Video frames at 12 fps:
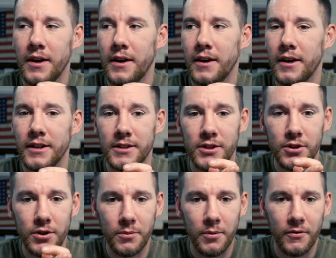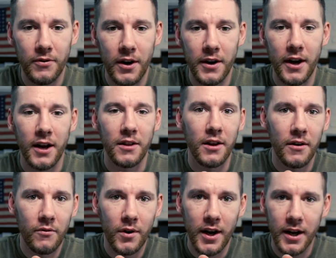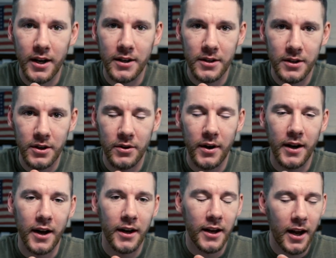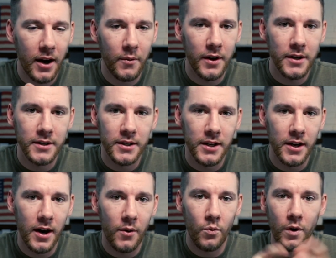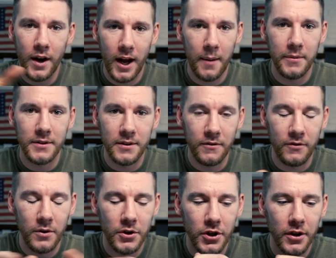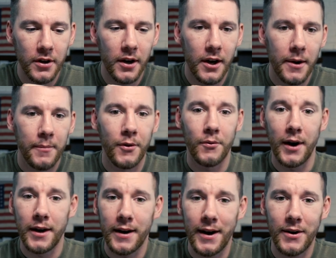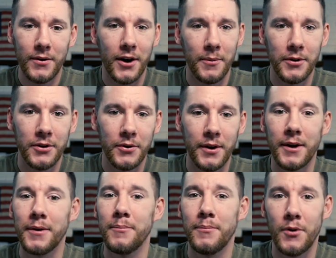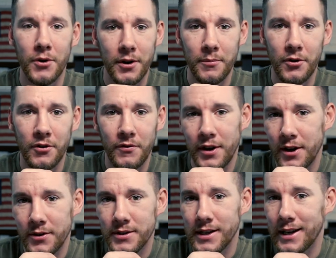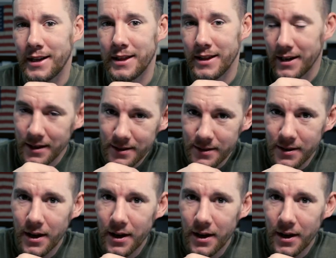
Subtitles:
It's super fun. I love what I get to do, and I can't wait to see what happens in the future. But right now, I'll be doing more and more videos like this,